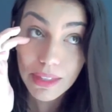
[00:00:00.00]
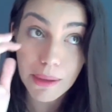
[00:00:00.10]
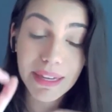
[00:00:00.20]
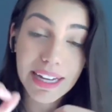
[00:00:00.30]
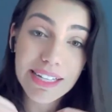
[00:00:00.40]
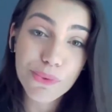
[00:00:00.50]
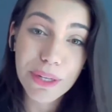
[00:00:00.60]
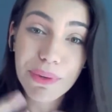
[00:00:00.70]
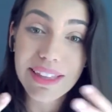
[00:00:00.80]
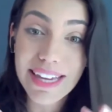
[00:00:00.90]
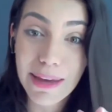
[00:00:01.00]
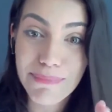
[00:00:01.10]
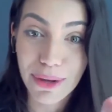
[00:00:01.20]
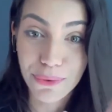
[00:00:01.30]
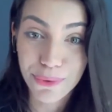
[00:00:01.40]
Because when we think
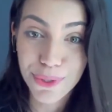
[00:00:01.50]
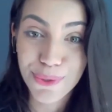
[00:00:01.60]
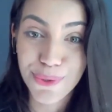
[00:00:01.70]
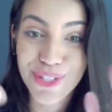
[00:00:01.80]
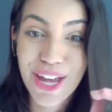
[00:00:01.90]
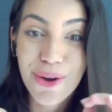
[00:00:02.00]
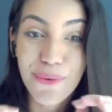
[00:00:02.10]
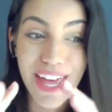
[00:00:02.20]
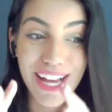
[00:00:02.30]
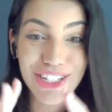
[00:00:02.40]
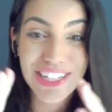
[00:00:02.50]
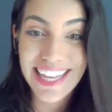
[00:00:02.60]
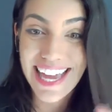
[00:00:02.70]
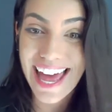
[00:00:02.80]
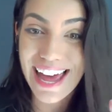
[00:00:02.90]
about rules, we
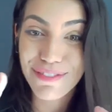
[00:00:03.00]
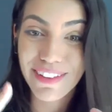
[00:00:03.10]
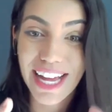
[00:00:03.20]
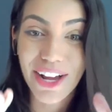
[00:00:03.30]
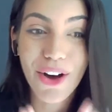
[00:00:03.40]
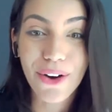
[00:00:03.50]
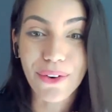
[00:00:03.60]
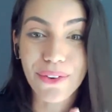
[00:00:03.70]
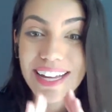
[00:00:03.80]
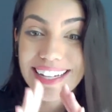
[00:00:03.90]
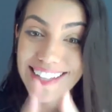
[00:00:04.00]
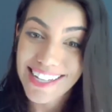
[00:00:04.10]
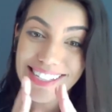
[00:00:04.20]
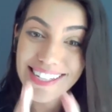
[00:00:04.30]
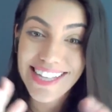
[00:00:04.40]
actually have like, oh,
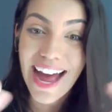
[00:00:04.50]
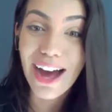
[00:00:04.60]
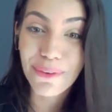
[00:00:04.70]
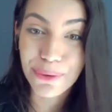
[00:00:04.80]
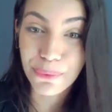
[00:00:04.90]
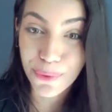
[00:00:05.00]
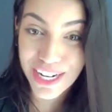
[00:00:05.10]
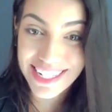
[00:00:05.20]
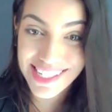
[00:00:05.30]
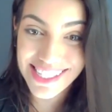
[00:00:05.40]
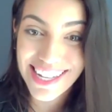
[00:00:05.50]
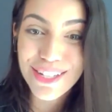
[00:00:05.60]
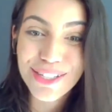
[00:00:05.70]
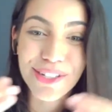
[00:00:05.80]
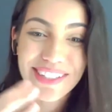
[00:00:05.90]
this is how it works.
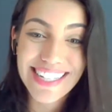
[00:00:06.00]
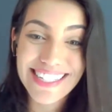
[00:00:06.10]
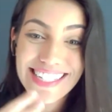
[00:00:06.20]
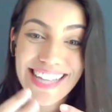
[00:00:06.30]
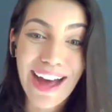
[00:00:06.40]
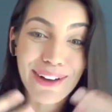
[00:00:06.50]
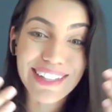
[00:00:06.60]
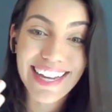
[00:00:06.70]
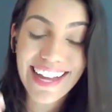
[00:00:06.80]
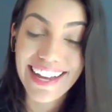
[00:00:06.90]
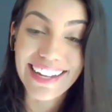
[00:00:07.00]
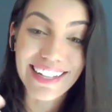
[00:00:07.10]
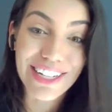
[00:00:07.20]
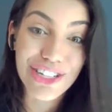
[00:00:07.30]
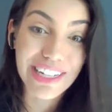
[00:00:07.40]
So this is how the
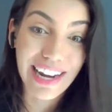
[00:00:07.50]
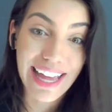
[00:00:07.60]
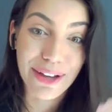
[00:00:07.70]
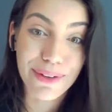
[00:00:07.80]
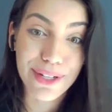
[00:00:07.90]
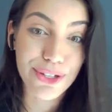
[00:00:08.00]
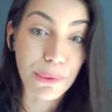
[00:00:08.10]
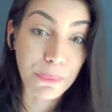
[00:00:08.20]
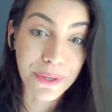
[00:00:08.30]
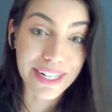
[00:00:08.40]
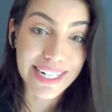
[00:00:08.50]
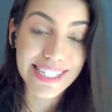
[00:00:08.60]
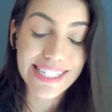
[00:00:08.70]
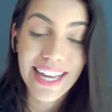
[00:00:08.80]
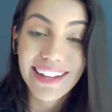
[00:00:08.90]
English language
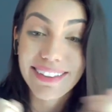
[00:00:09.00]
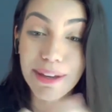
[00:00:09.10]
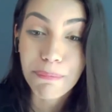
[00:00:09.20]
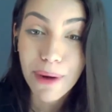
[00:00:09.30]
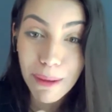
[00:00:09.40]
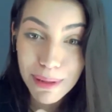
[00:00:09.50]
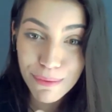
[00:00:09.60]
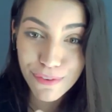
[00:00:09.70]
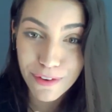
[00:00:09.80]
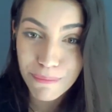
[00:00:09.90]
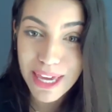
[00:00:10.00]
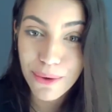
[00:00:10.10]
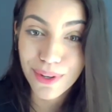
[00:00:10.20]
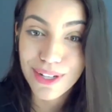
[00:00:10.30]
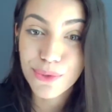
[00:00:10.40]
works. The problem for me
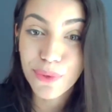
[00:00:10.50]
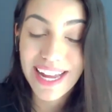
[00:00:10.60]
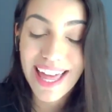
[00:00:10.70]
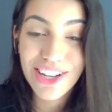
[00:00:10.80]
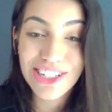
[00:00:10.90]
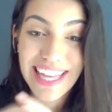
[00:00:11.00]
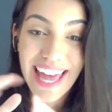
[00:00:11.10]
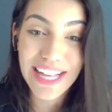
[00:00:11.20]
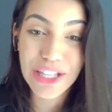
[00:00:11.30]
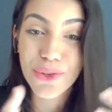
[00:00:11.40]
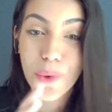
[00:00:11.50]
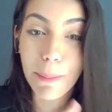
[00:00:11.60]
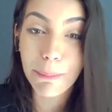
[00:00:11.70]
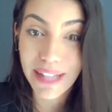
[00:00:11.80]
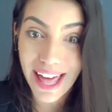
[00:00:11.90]
was when I actually had to
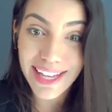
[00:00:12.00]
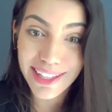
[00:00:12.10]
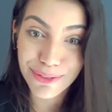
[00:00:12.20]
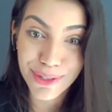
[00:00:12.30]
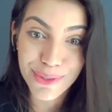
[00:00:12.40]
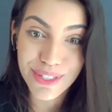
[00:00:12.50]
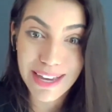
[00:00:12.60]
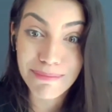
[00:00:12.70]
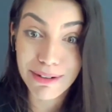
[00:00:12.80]
apply the rules in my